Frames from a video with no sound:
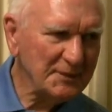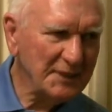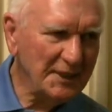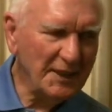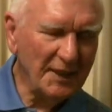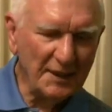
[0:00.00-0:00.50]

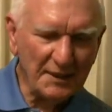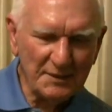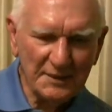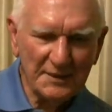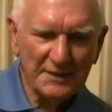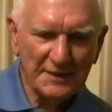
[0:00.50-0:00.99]
Yeah.
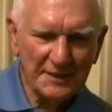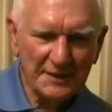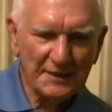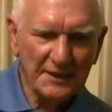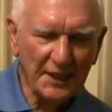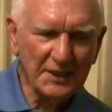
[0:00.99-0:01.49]

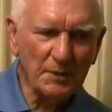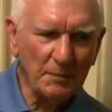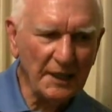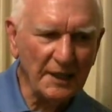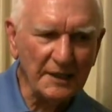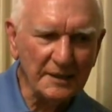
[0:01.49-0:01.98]
takes
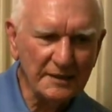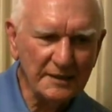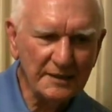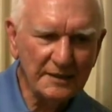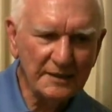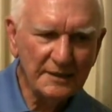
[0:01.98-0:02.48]
about
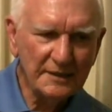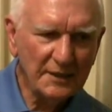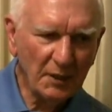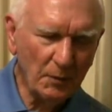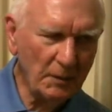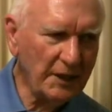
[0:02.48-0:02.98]

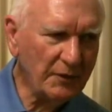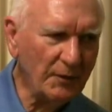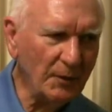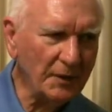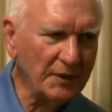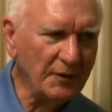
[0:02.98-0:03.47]
a week
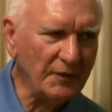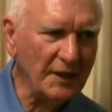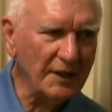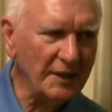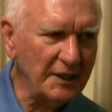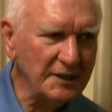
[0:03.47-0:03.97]
for it to
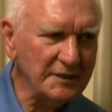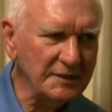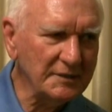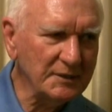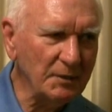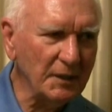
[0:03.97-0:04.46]
finally
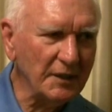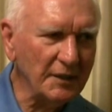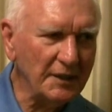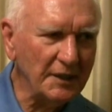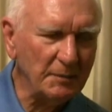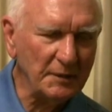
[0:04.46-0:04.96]
quit
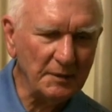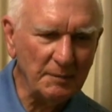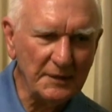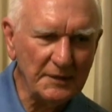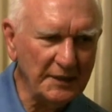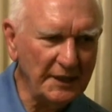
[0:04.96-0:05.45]
hurting, but
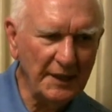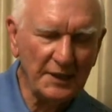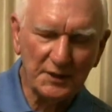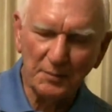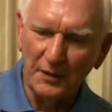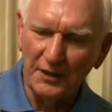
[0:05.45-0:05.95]
it
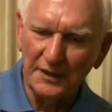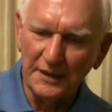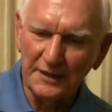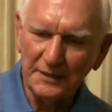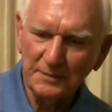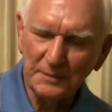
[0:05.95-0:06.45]
smarted.
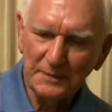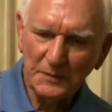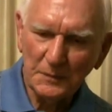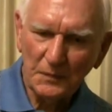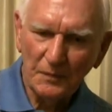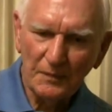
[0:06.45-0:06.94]
And then
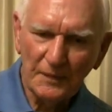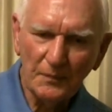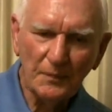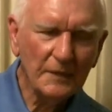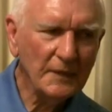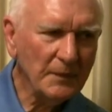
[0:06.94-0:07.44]
you had a new
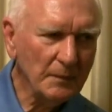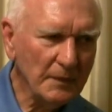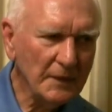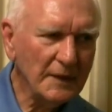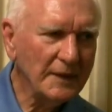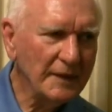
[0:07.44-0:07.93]
set of
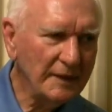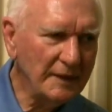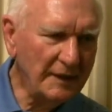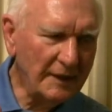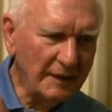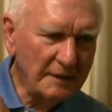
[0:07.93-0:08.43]
nashers.
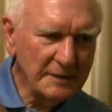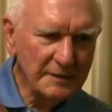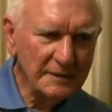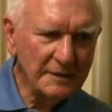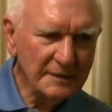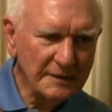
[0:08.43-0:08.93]
Yeah. Yeah.